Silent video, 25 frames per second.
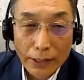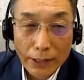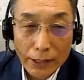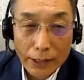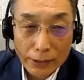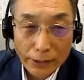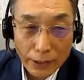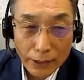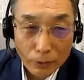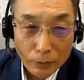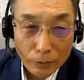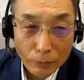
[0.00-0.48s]
was
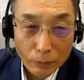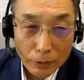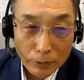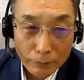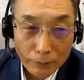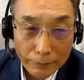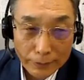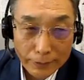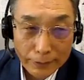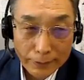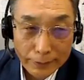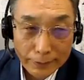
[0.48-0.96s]
so
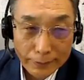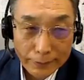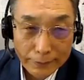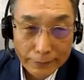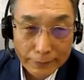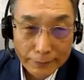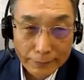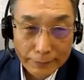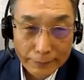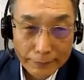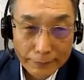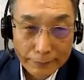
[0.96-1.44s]
difficult to
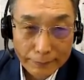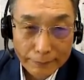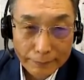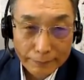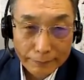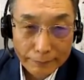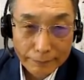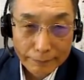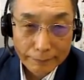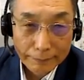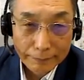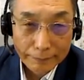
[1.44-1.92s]
come to the
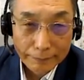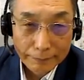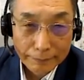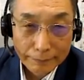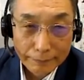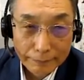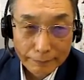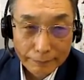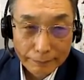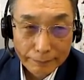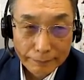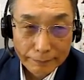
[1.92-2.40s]

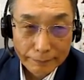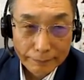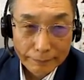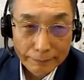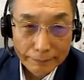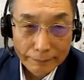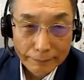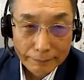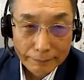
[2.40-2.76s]
consensus.